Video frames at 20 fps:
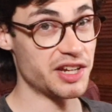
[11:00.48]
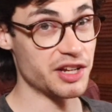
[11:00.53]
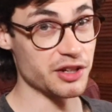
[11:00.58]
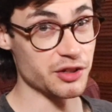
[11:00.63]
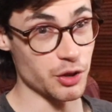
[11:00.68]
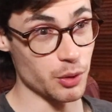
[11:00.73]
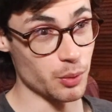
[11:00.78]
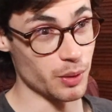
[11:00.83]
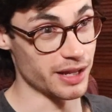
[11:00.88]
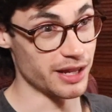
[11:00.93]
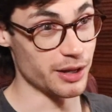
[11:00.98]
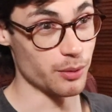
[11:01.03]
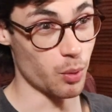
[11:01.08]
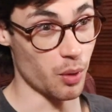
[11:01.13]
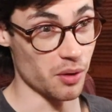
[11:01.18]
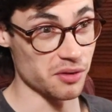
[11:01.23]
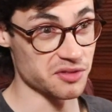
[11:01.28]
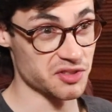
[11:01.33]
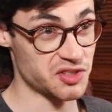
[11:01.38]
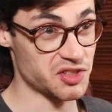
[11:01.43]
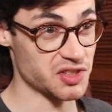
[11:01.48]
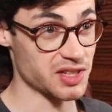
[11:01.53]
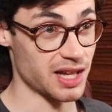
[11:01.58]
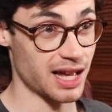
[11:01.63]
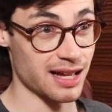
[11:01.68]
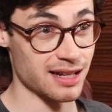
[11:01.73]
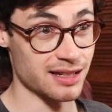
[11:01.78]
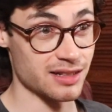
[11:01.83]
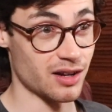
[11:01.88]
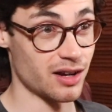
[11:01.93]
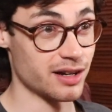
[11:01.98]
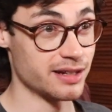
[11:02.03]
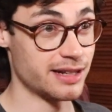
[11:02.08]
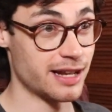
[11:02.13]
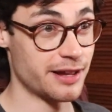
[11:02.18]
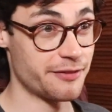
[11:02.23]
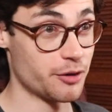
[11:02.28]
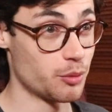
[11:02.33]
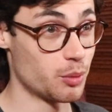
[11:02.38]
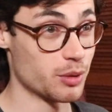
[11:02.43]
can do what he wants, and I
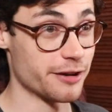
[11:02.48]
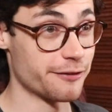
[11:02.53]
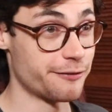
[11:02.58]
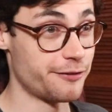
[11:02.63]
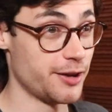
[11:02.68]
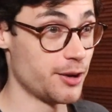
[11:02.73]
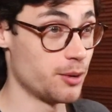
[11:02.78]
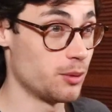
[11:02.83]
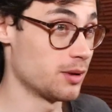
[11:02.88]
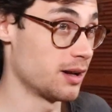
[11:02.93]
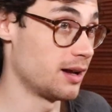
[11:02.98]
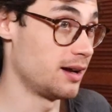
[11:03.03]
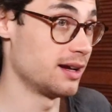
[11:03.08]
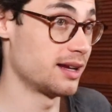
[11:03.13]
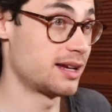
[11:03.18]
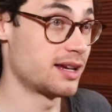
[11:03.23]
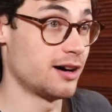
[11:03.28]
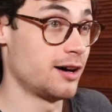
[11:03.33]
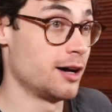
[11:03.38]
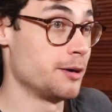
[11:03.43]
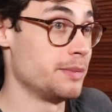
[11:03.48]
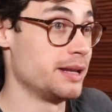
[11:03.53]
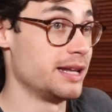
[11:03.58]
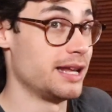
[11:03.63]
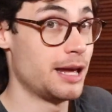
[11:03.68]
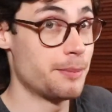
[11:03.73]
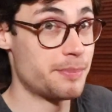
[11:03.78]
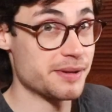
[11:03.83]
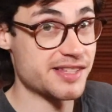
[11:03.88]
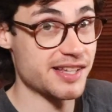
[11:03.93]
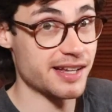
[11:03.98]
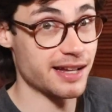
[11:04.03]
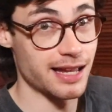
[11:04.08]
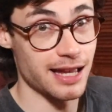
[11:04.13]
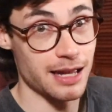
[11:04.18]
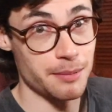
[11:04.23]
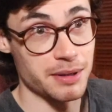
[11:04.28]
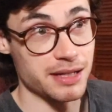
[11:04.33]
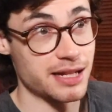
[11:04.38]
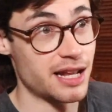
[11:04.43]
never want to feel like I'm inhibiting
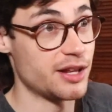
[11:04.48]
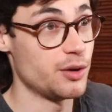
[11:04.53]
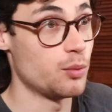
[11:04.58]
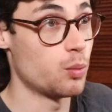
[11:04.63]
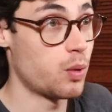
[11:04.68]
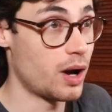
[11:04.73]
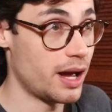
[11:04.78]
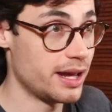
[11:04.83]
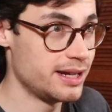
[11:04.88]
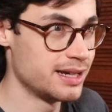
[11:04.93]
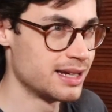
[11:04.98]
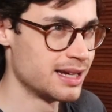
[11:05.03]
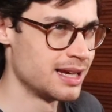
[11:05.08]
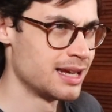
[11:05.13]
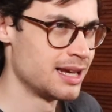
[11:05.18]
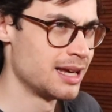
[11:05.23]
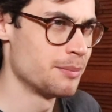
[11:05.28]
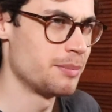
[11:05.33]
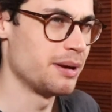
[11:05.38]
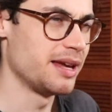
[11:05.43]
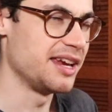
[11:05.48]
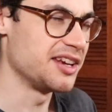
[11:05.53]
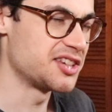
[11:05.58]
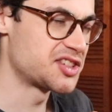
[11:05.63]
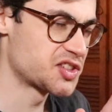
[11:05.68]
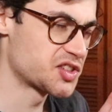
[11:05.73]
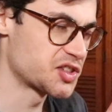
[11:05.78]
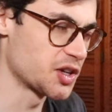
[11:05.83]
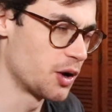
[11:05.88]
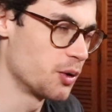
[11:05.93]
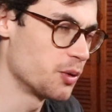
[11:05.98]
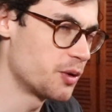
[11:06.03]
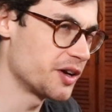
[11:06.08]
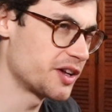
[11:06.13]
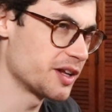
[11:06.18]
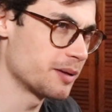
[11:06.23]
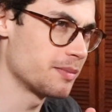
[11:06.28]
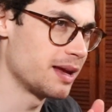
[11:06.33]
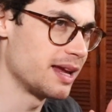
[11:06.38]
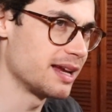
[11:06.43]
him in any way, but he's so
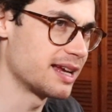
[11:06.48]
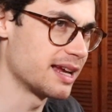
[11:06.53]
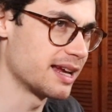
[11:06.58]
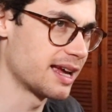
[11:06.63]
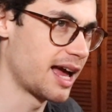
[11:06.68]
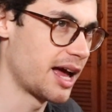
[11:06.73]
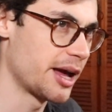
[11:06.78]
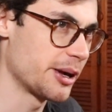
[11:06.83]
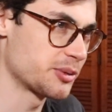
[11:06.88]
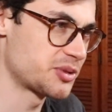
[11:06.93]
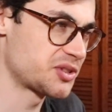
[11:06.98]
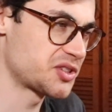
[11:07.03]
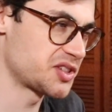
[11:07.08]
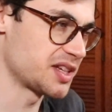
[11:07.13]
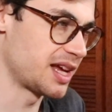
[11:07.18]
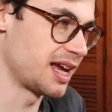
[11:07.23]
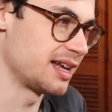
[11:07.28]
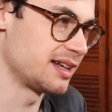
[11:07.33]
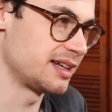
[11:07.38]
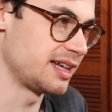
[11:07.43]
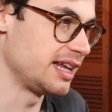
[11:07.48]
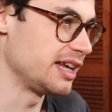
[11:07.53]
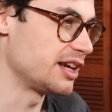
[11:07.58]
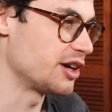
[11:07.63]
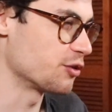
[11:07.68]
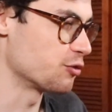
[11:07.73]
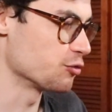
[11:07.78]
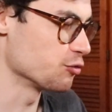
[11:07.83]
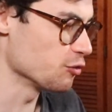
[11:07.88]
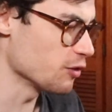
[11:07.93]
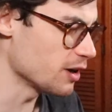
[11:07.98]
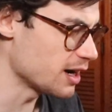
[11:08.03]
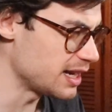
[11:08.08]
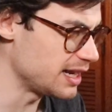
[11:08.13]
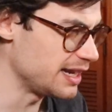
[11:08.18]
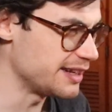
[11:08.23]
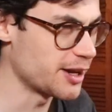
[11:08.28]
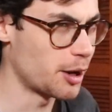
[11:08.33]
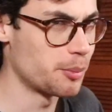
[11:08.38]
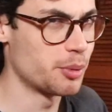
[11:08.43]
good at making house, and he could
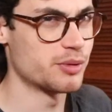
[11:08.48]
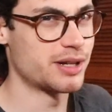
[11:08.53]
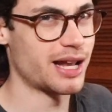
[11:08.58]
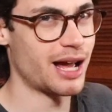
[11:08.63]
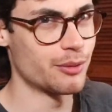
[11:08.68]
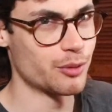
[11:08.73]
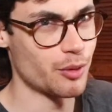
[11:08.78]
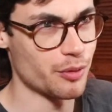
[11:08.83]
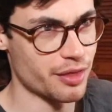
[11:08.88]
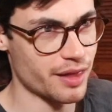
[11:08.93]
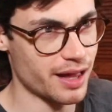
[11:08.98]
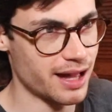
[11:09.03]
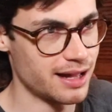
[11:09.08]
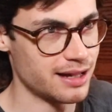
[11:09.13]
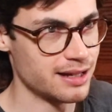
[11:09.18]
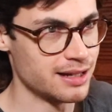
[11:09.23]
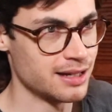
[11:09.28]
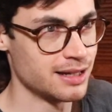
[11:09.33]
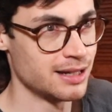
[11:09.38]
really double down on that.